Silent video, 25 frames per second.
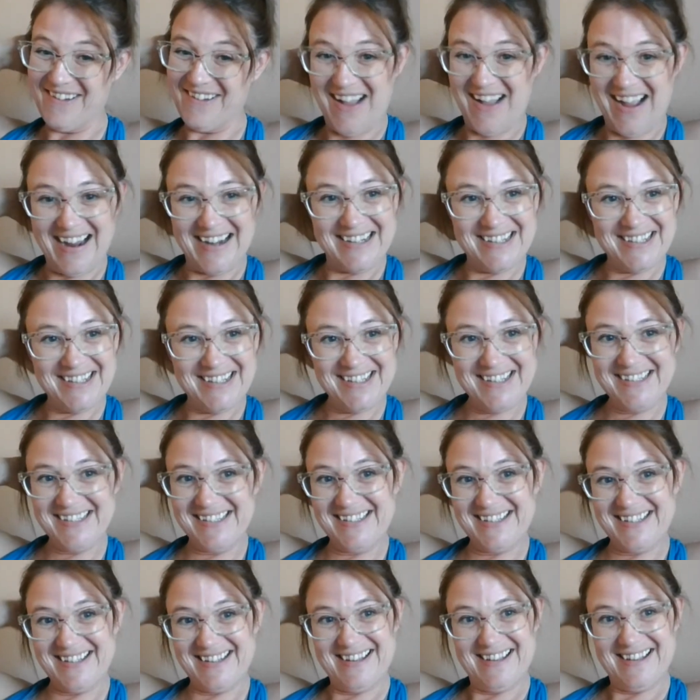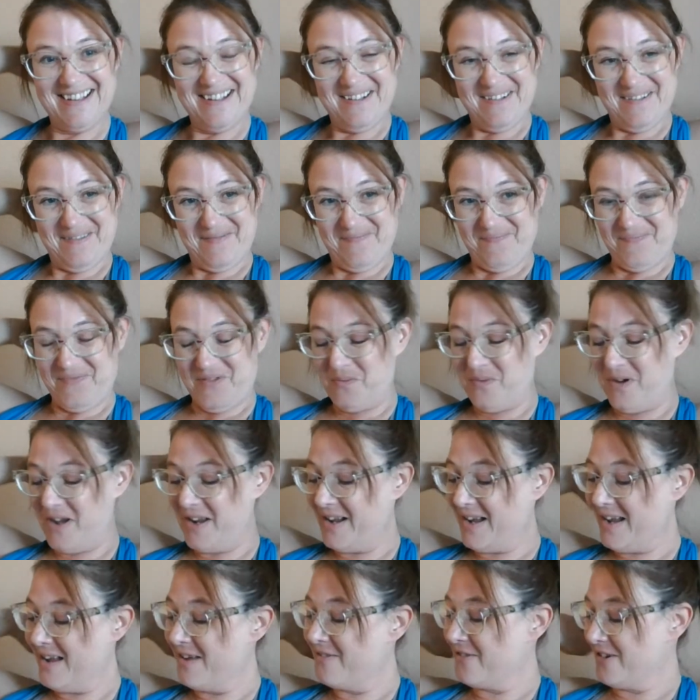I just
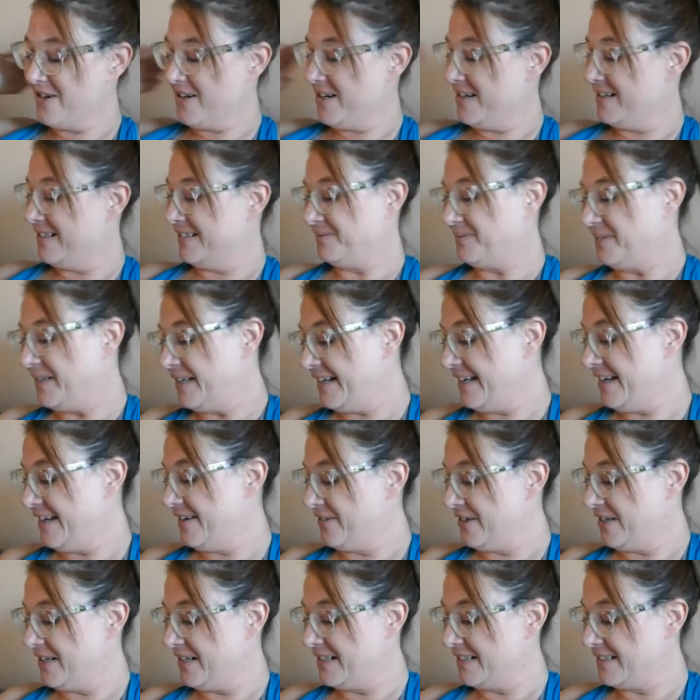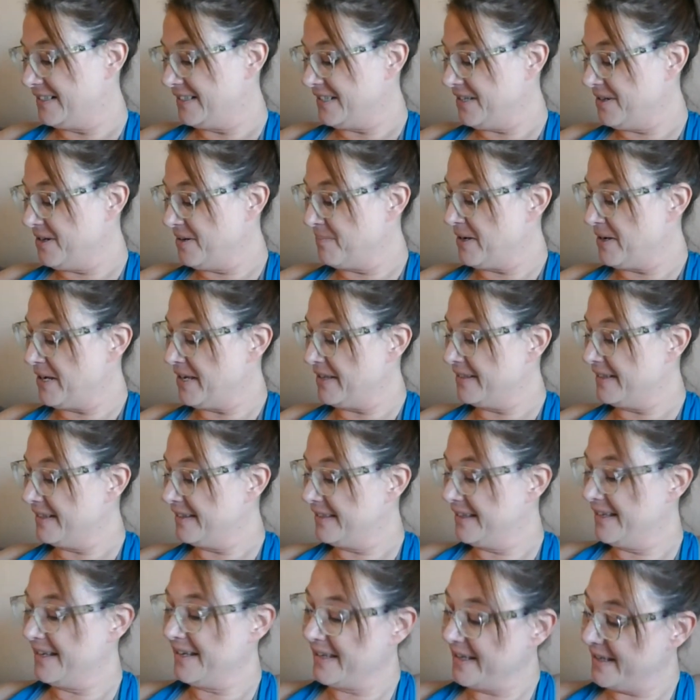whatever, whatever. Yeah, but the
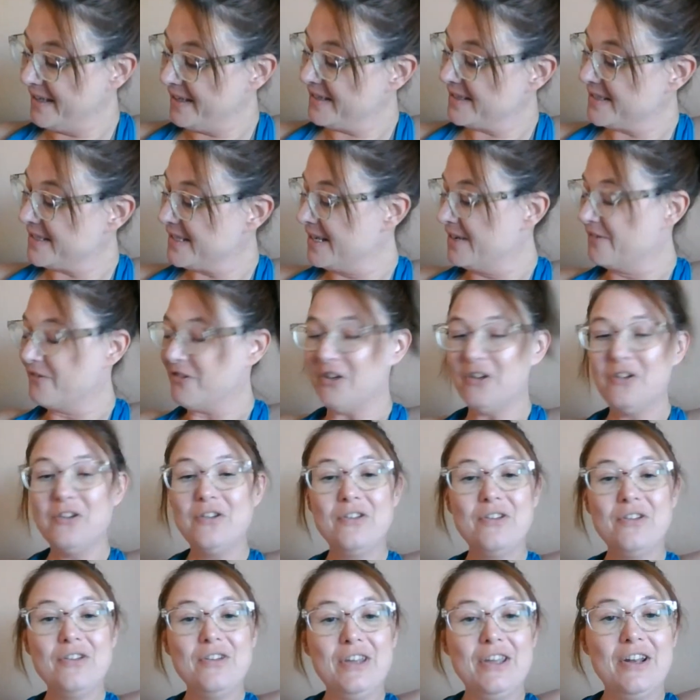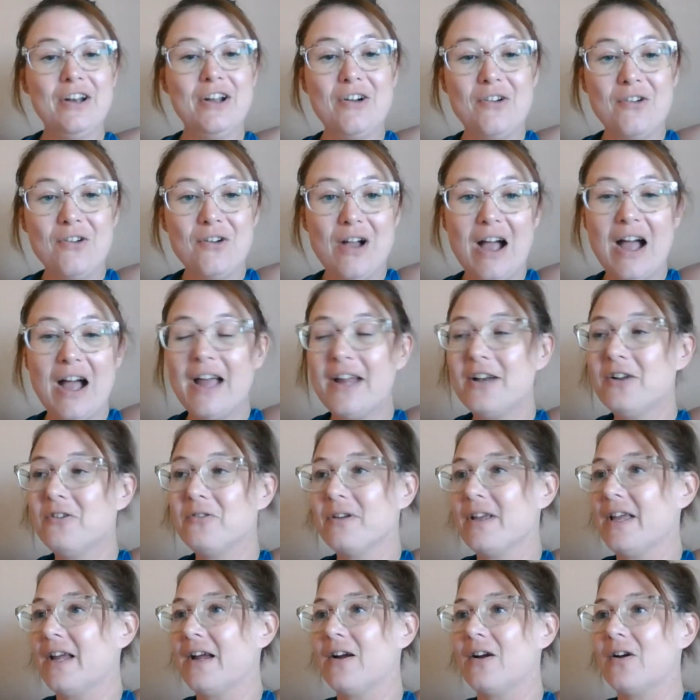thing is, if I
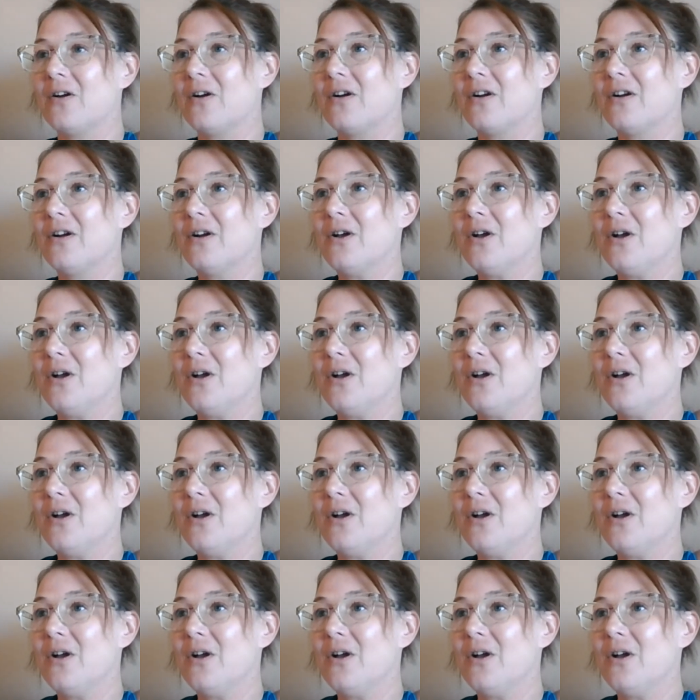don't care.